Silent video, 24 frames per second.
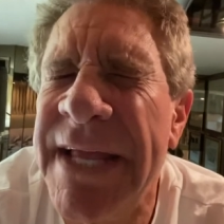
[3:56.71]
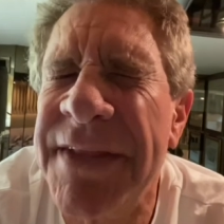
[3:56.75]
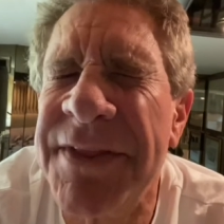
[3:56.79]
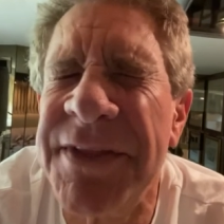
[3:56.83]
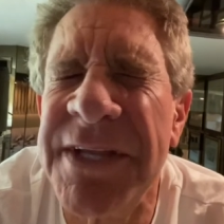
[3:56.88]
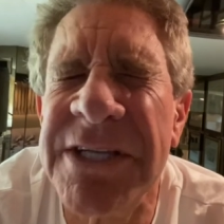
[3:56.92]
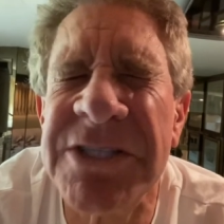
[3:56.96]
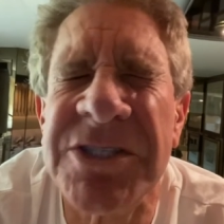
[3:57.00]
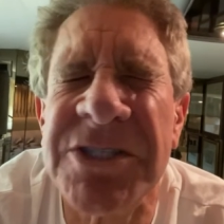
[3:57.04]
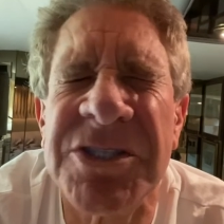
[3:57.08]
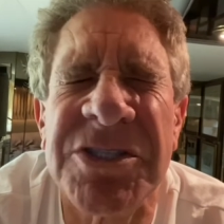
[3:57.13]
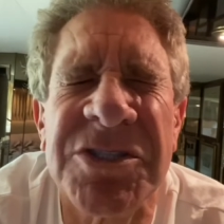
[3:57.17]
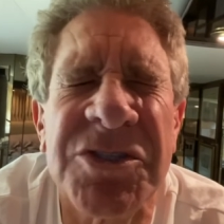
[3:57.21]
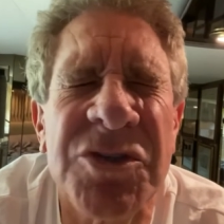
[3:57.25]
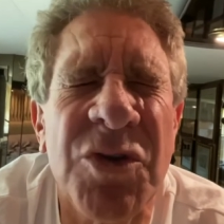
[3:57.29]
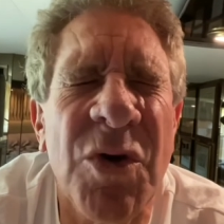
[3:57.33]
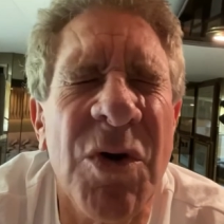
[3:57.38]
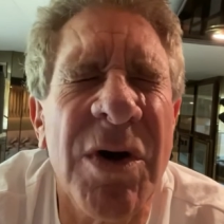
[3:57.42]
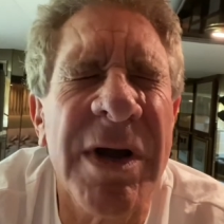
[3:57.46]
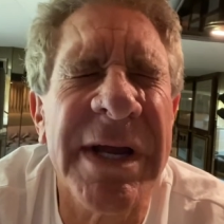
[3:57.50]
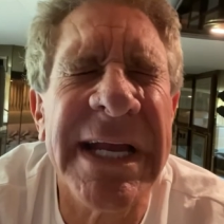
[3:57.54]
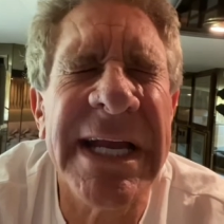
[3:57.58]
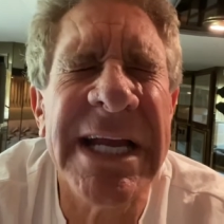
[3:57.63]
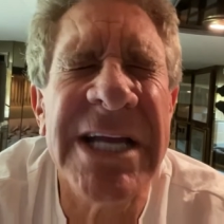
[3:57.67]
This
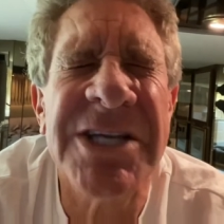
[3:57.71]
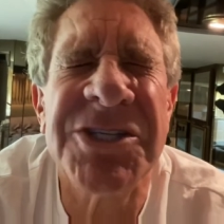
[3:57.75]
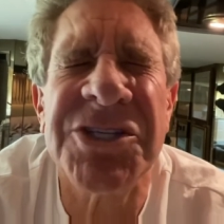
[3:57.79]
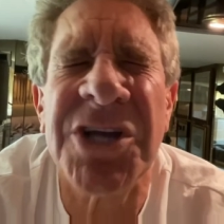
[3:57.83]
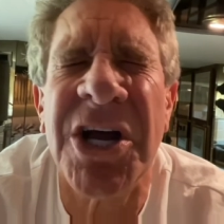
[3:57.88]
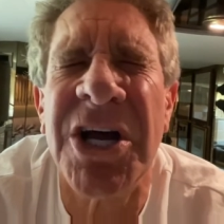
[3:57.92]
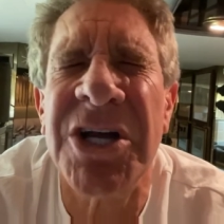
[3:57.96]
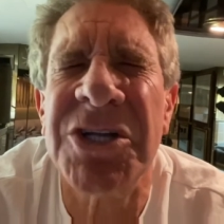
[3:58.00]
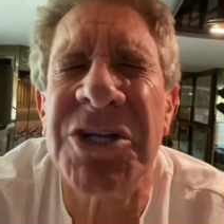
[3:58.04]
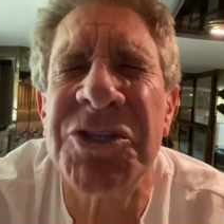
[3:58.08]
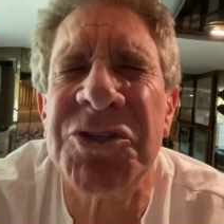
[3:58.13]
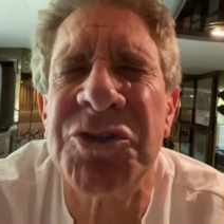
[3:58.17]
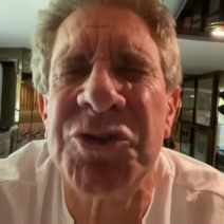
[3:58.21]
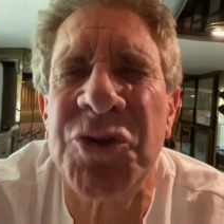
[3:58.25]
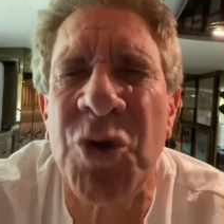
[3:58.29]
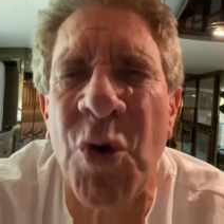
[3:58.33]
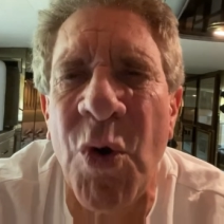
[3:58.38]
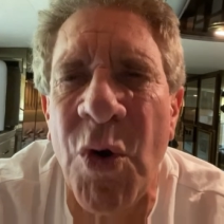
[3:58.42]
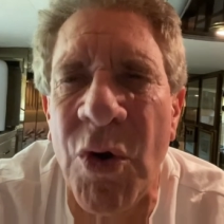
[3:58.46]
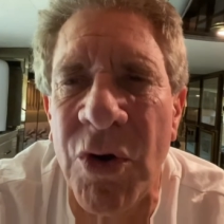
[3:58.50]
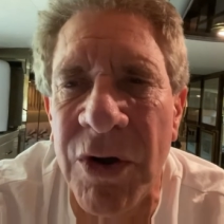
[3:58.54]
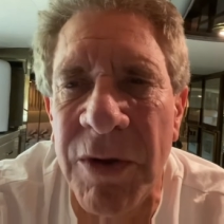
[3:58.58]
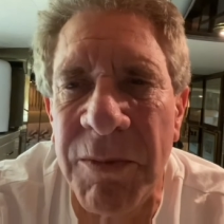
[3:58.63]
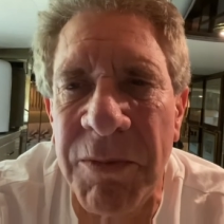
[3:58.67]
dog is
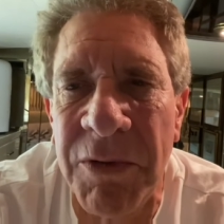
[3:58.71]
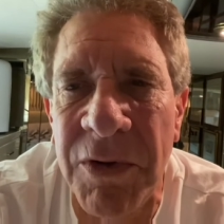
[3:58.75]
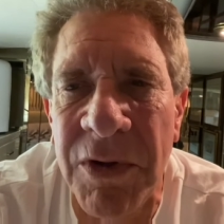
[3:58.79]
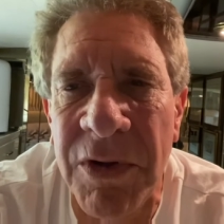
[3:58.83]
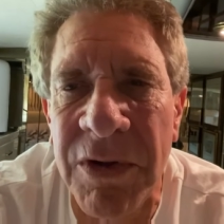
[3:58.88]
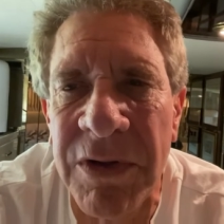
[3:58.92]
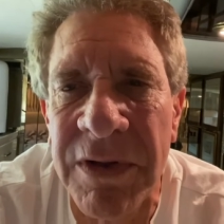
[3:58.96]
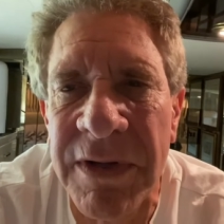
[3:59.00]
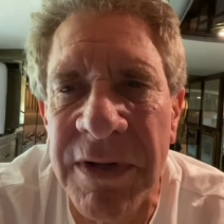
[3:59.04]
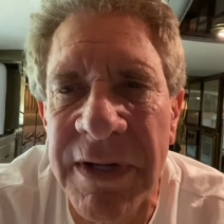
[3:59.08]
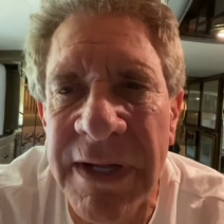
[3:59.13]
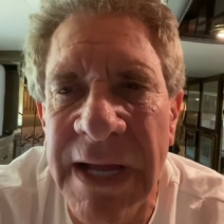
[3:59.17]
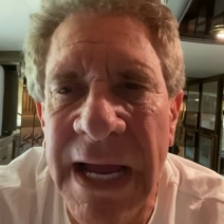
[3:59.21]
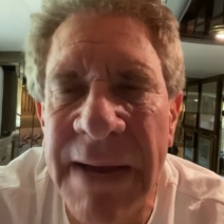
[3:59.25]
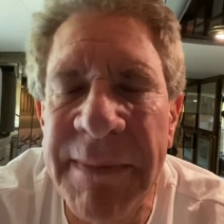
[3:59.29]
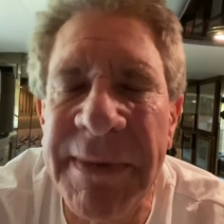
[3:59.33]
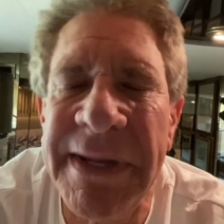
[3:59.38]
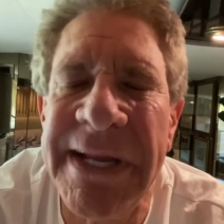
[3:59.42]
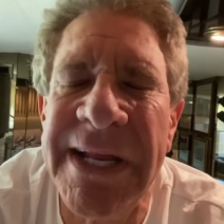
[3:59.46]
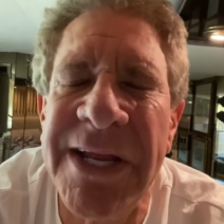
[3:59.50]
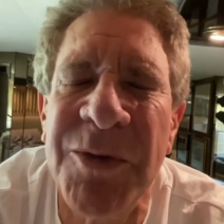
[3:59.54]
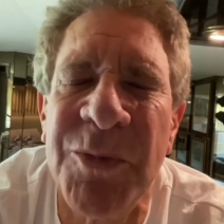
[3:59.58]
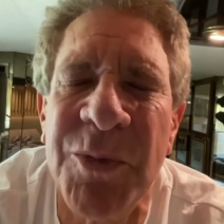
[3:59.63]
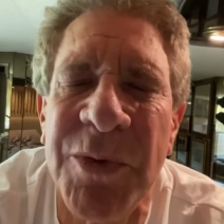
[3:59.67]
adorable. I mean,
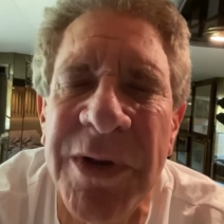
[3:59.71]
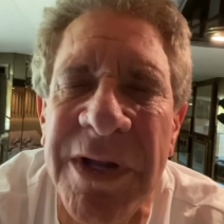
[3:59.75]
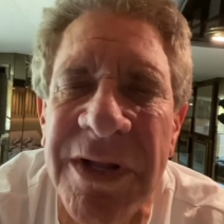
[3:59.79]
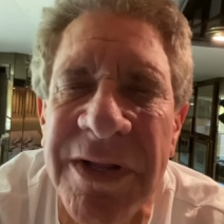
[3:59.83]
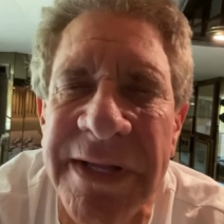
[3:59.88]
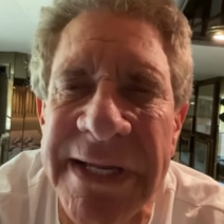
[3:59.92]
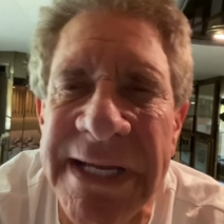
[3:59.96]
he really